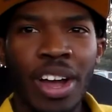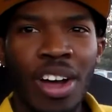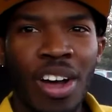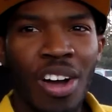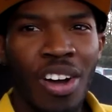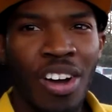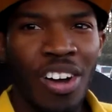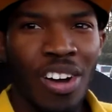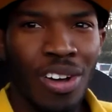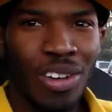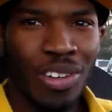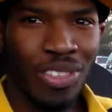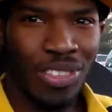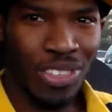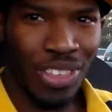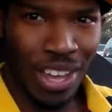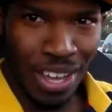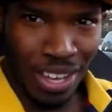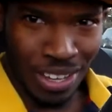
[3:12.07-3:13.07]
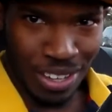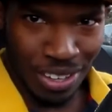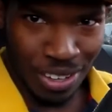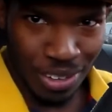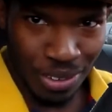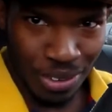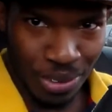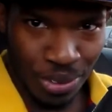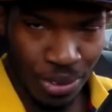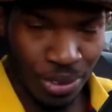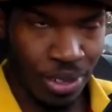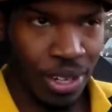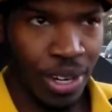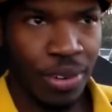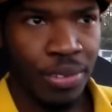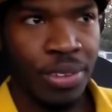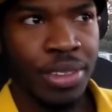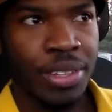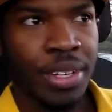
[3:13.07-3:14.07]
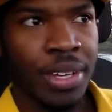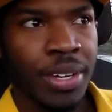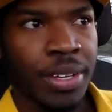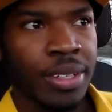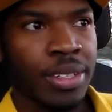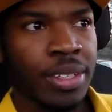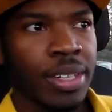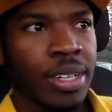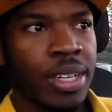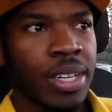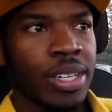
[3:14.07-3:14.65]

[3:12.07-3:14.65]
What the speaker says: "Oh, thank you," and everything.